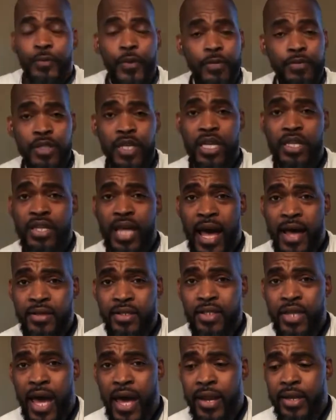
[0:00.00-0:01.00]

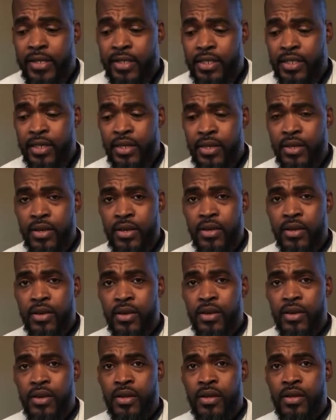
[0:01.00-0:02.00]
$15,000
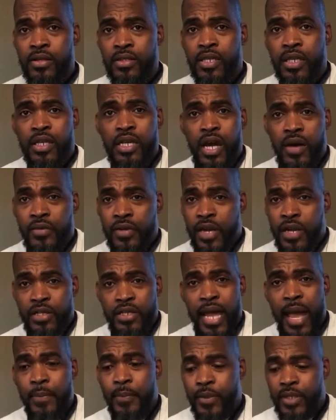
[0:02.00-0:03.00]
to cover their
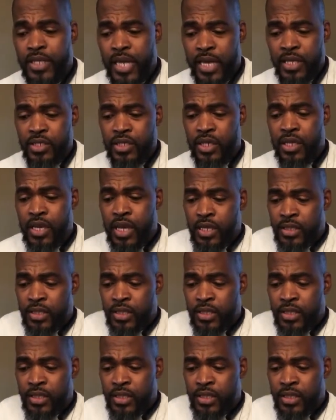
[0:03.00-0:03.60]
debt protection.